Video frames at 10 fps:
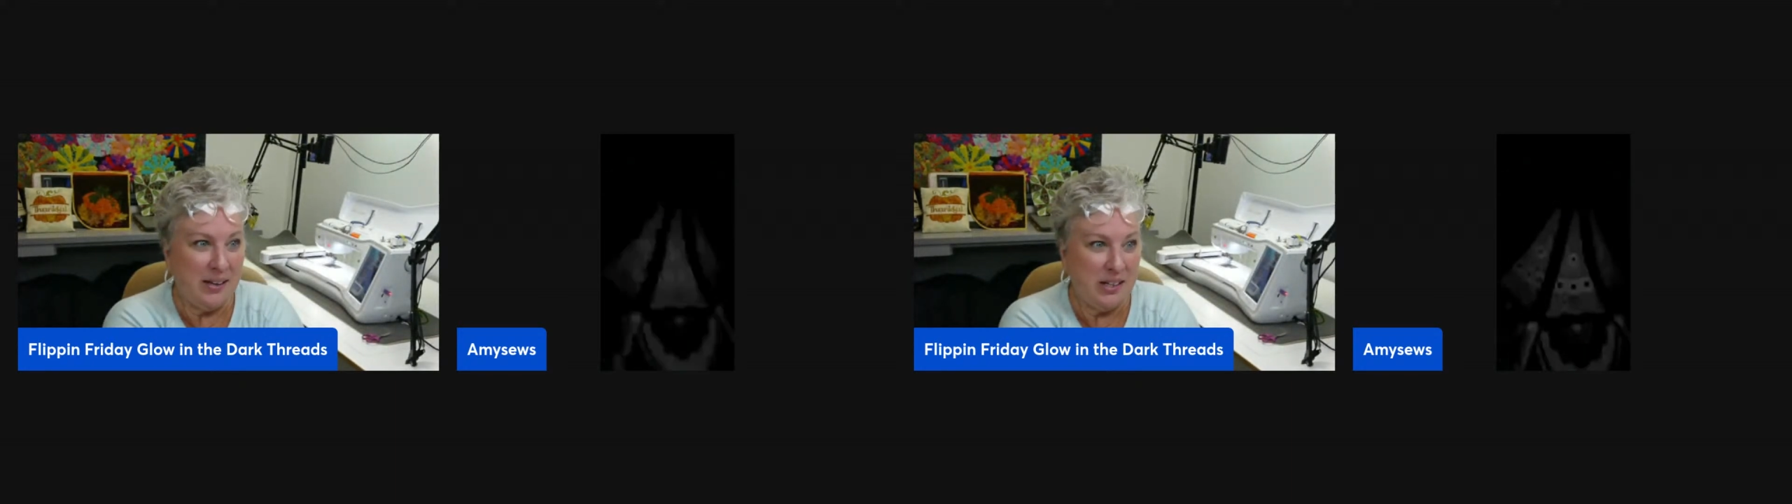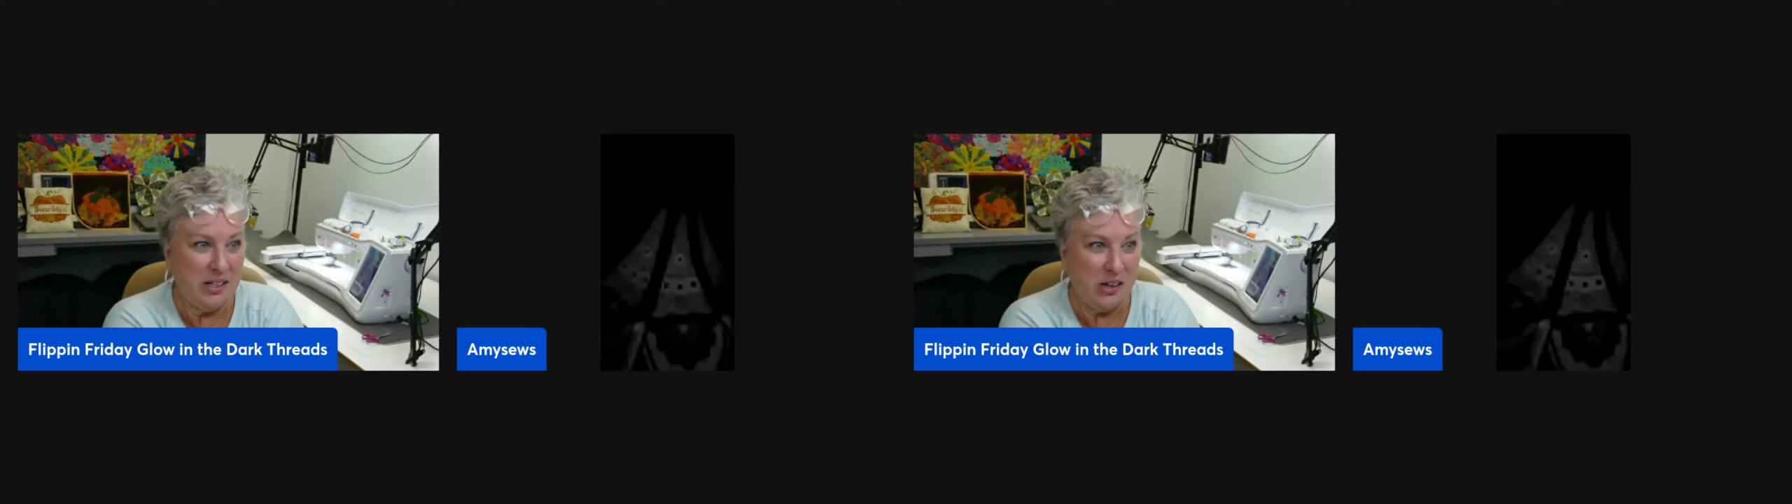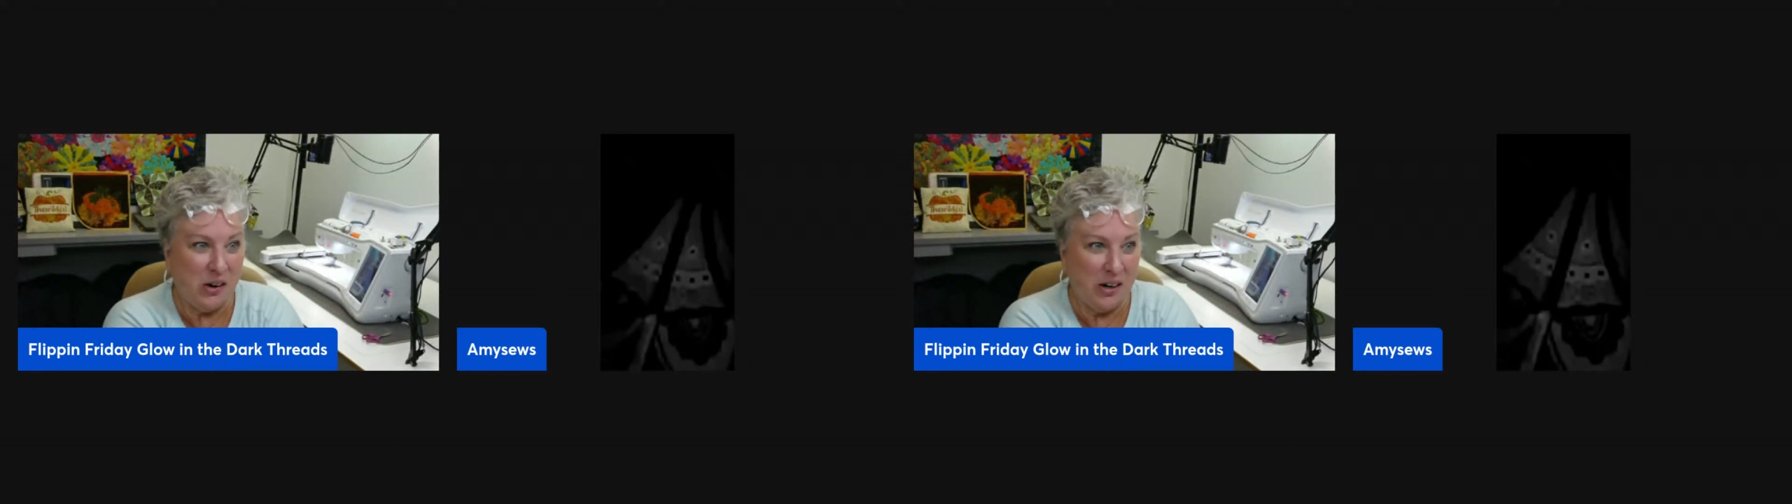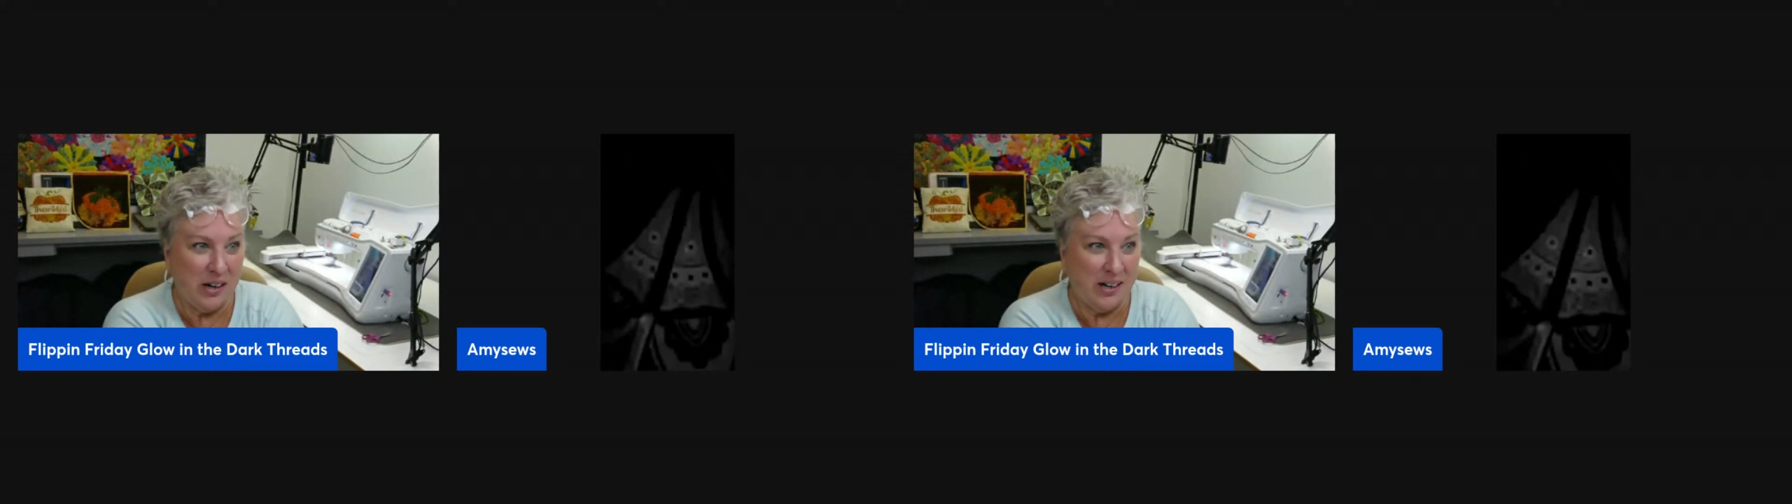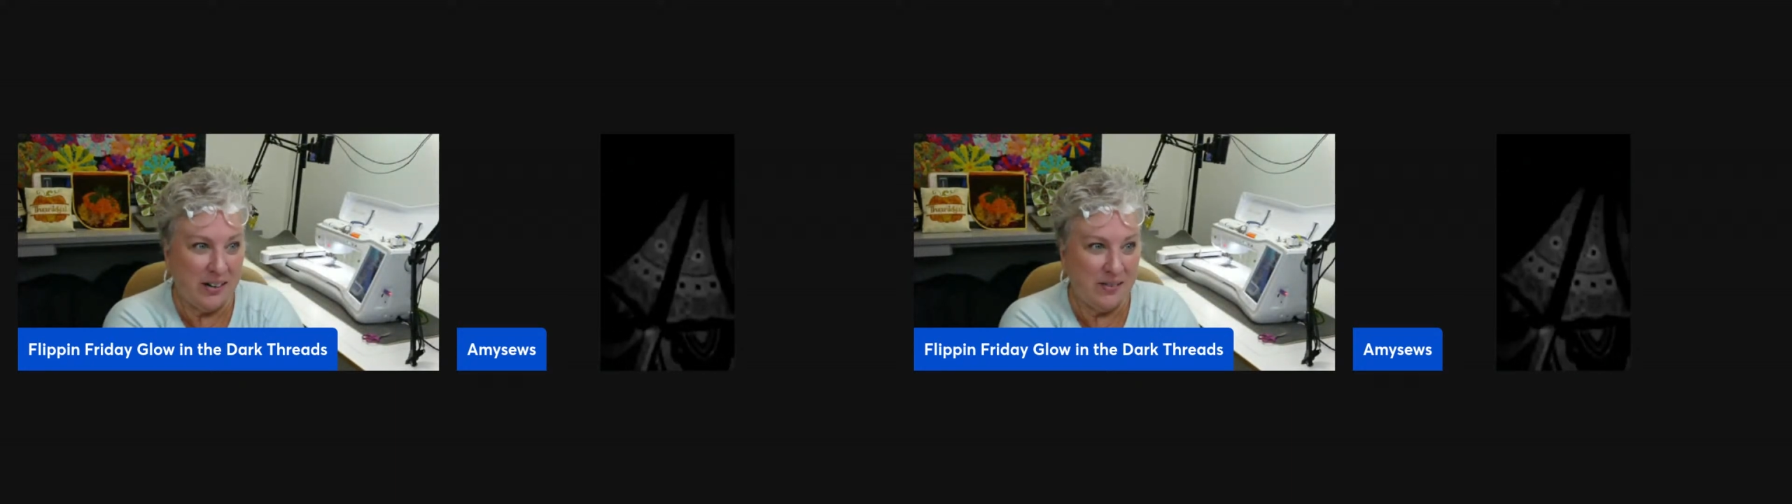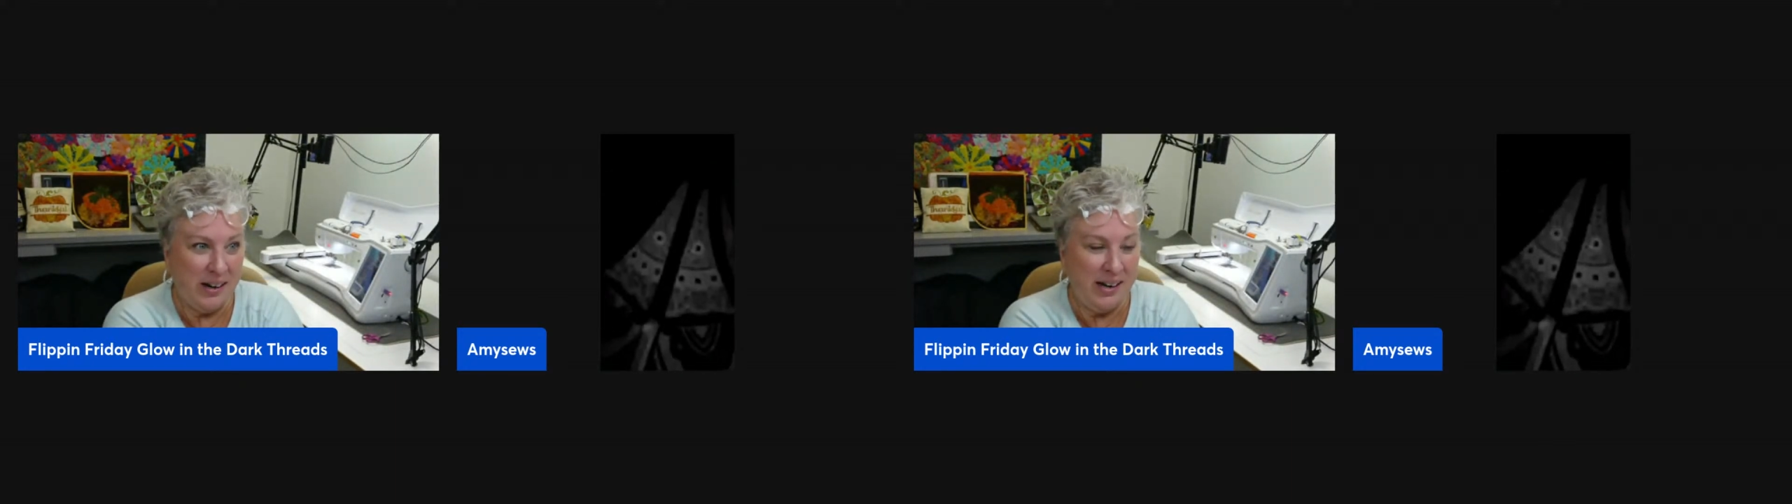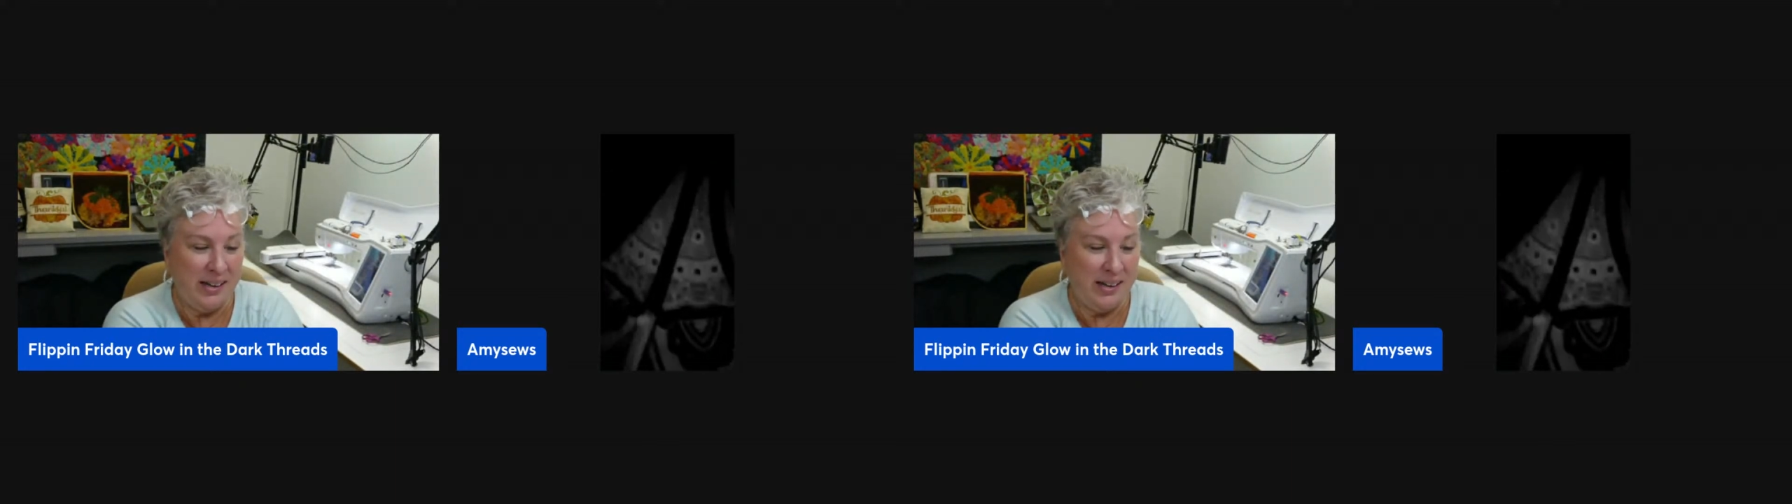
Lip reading: the dark, right?